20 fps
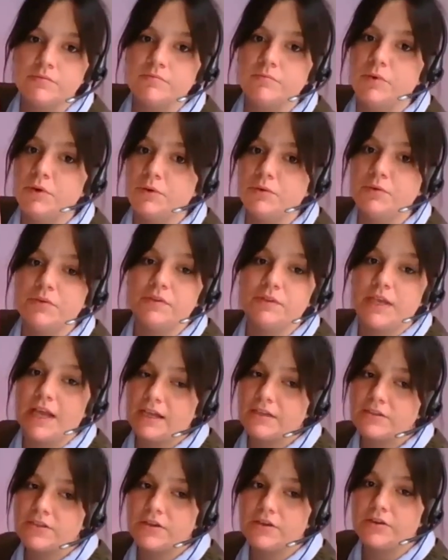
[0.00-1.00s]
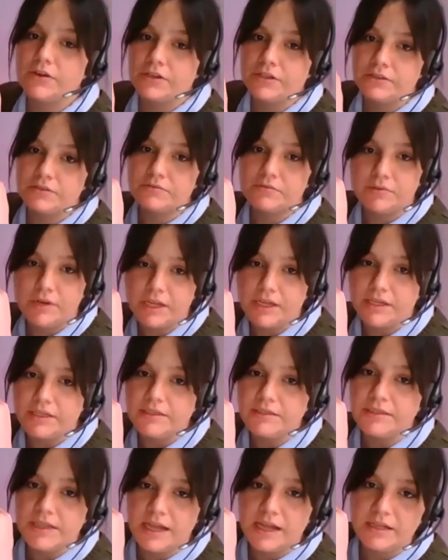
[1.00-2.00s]
Both categories,
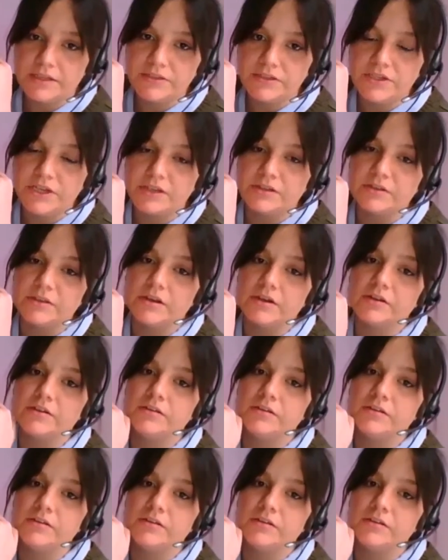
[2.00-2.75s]
race and gender.